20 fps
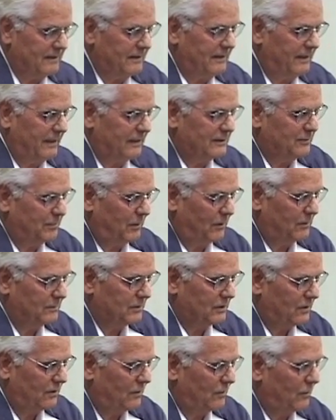The next
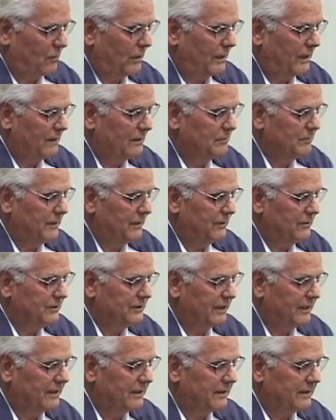poem's called Wild
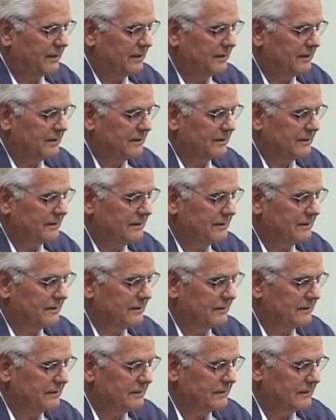Music
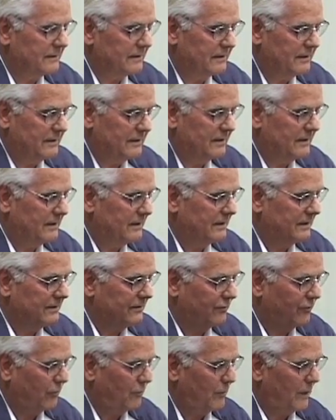
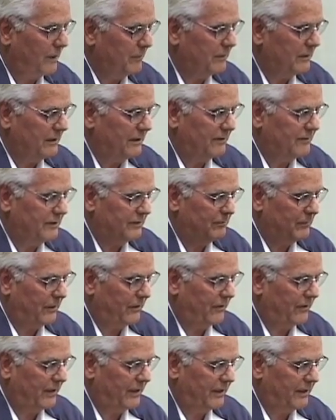for my beloved
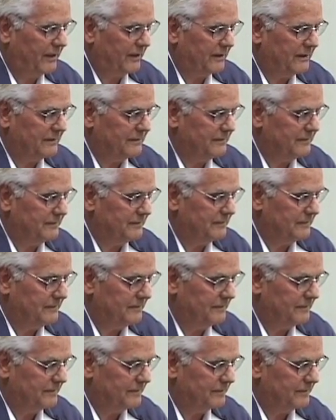Mariana.
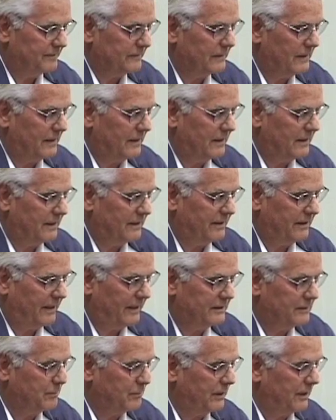
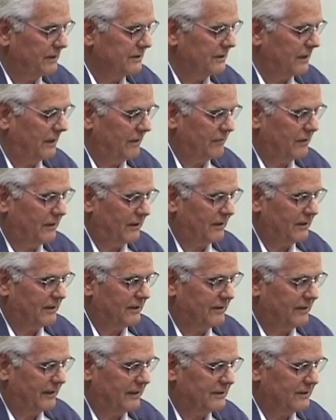Takes place, I have a lot
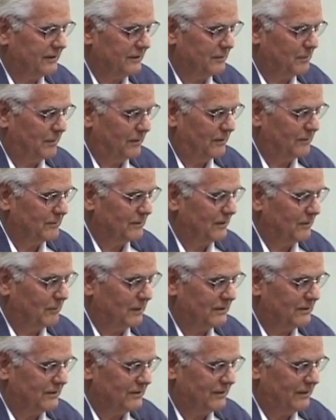of Texas poems. They're
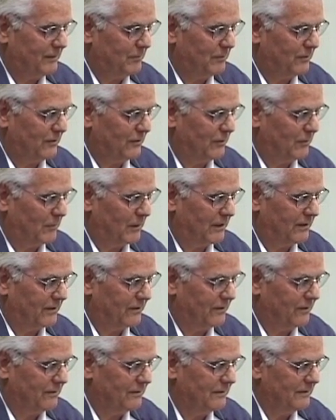much simpler than my
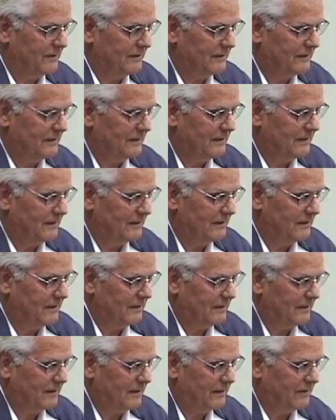other
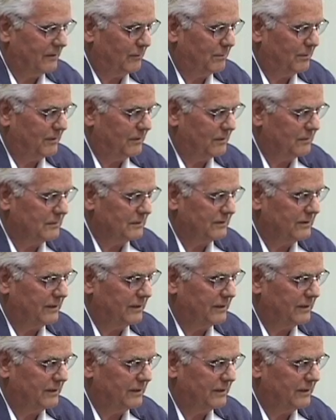other poems.